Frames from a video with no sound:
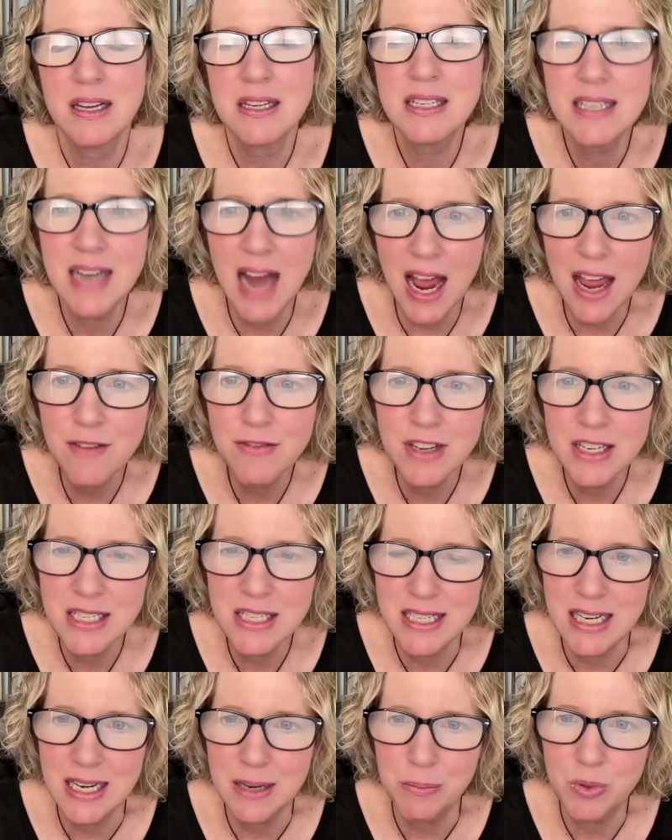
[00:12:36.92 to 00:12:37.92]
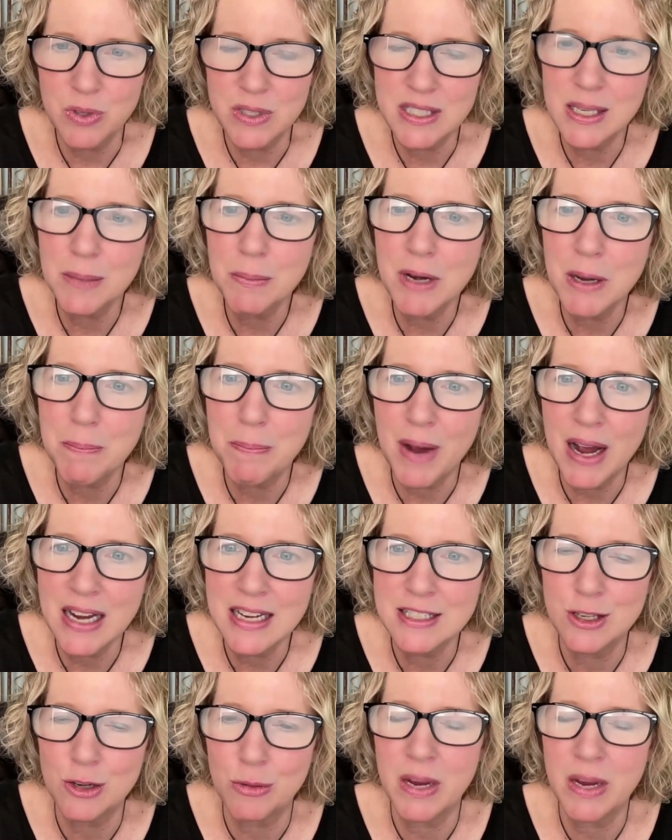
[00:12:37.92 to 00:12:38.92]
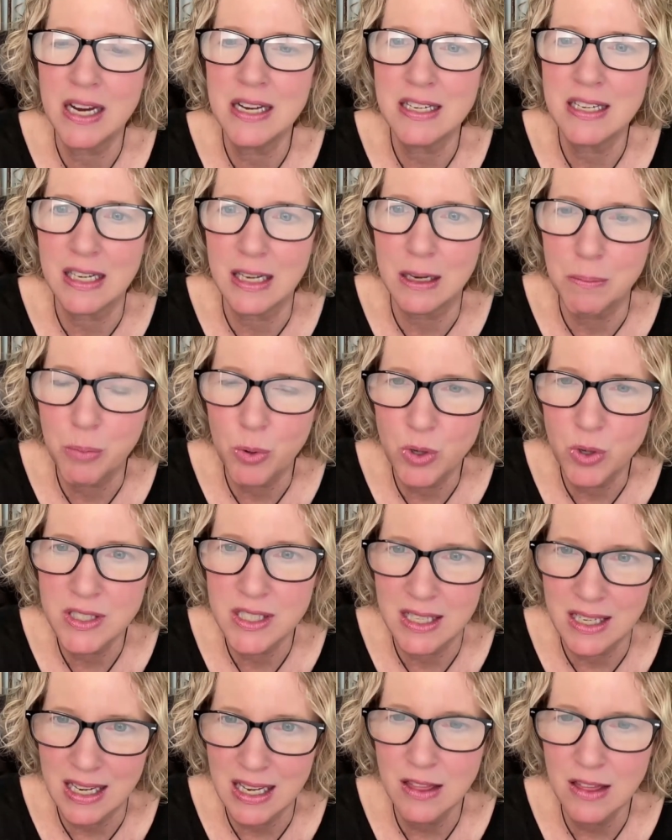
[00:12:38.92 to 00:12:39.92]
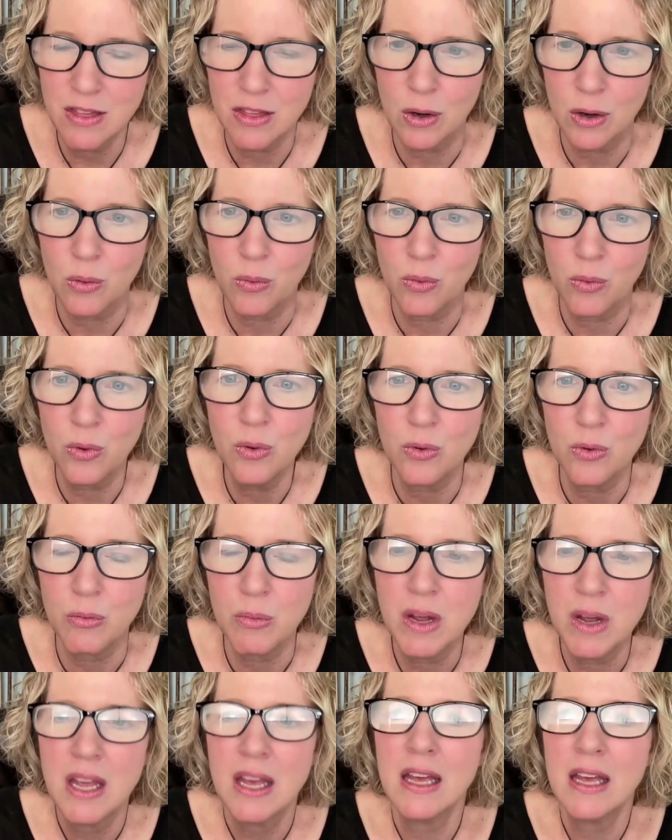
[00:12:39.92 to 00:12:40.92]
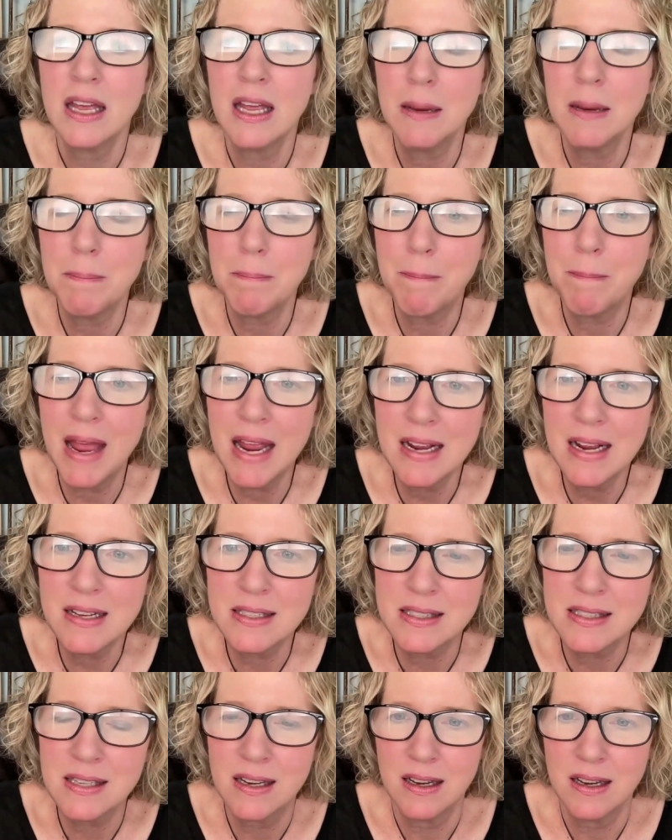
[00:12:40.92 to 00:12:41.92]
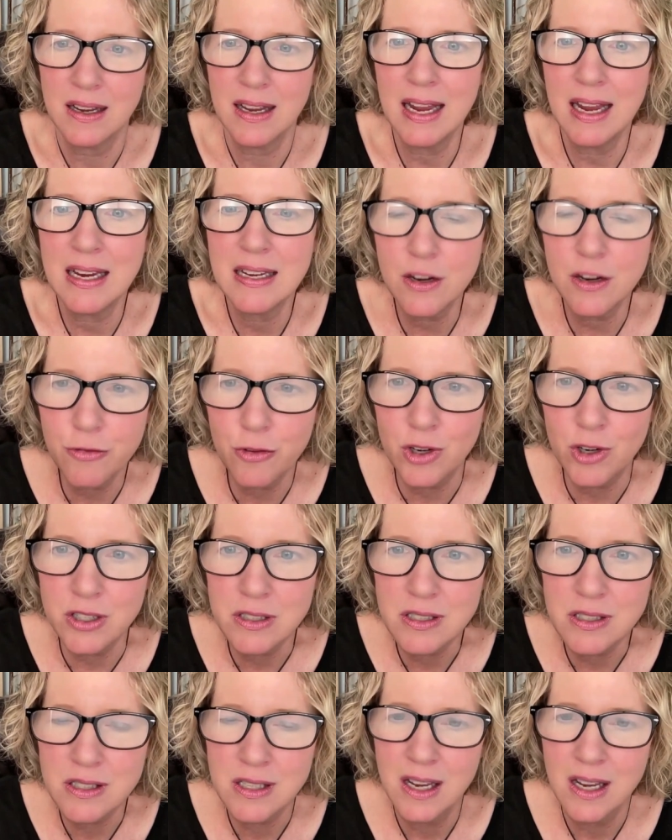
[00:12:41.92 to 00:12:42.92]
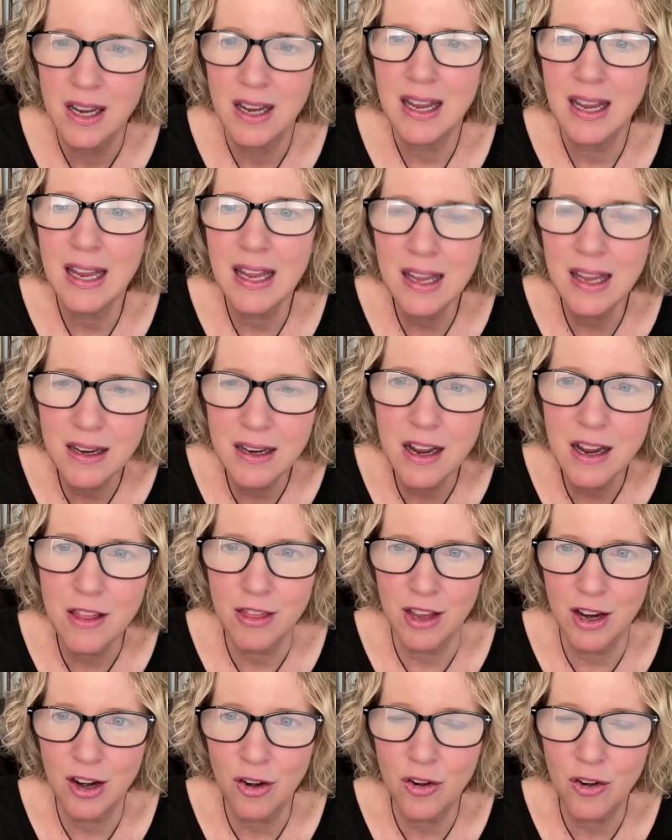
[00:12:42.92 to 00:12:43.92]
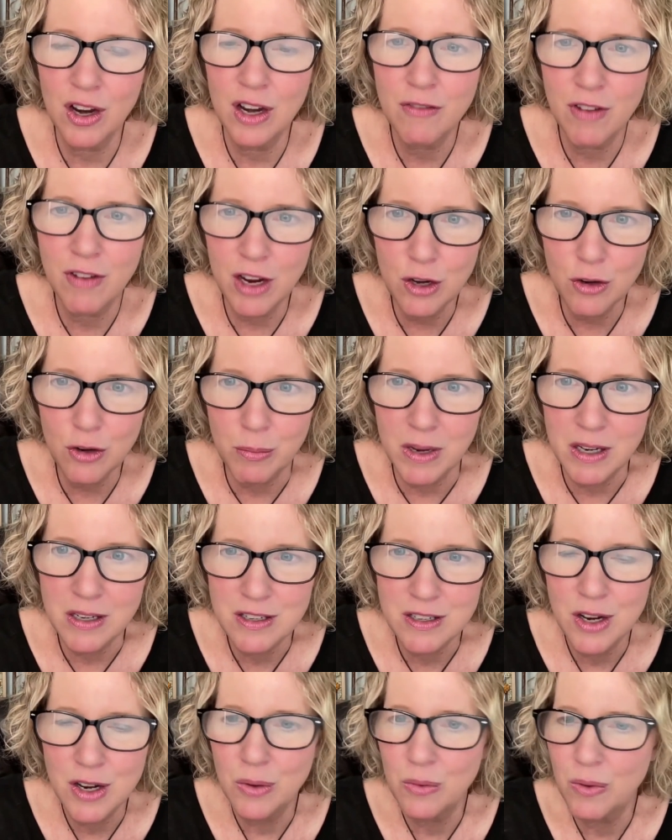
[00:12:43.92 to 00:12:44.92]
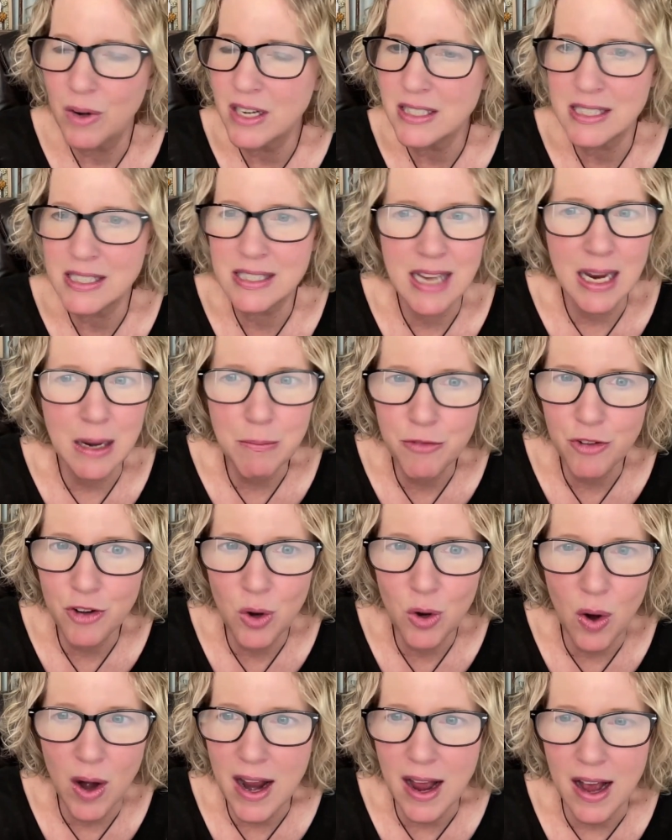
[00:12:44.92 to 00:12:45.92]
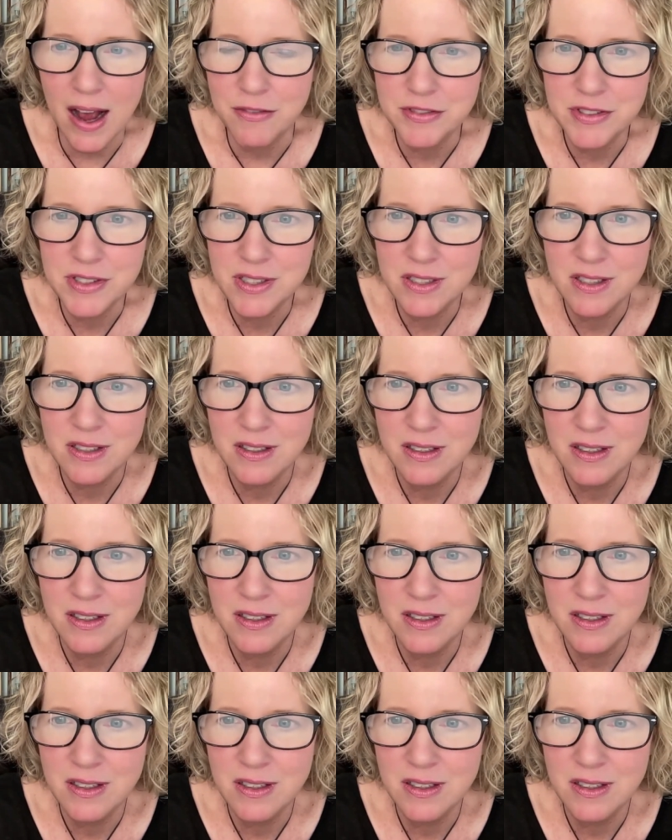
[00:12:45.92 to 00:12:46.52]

Dive in deep. When somebody buys your painting and puts it in their room, it makes a difference in their environment, right? Same for crafts.